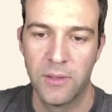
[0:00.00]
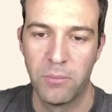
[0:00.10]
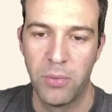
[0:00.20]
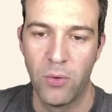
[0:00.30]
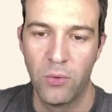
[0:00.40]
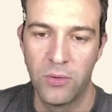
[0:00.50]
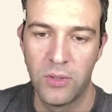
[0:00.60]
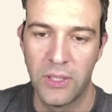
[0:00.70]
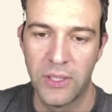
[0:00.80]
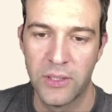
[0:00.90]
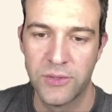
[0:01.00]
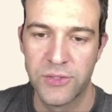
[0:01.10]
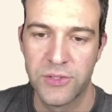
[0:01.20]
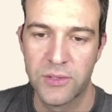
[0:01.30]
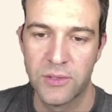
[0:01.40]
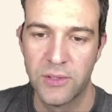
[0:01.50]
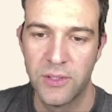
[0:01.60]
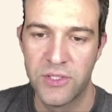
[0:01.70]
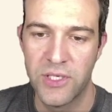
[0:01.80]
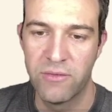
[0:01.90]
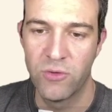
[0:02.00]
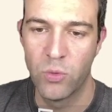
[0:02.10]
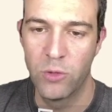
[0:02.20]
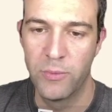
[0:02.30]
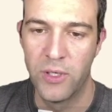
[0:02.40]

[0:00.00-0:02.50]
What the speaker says: Polar lands. It is never warm